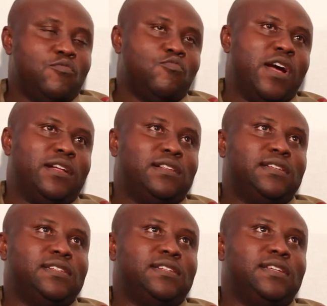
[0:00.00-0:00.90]
Well,
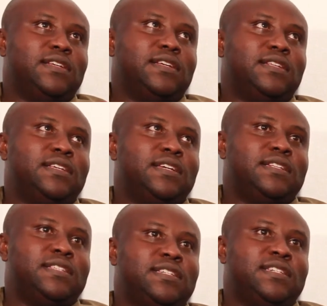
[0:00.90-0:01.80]

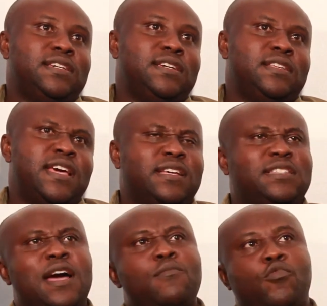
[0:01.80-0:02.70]
the
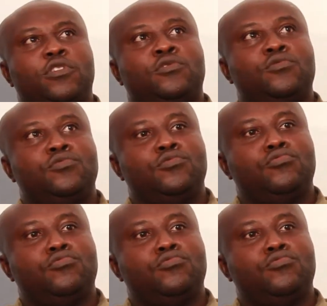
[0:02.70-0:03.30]
exam was to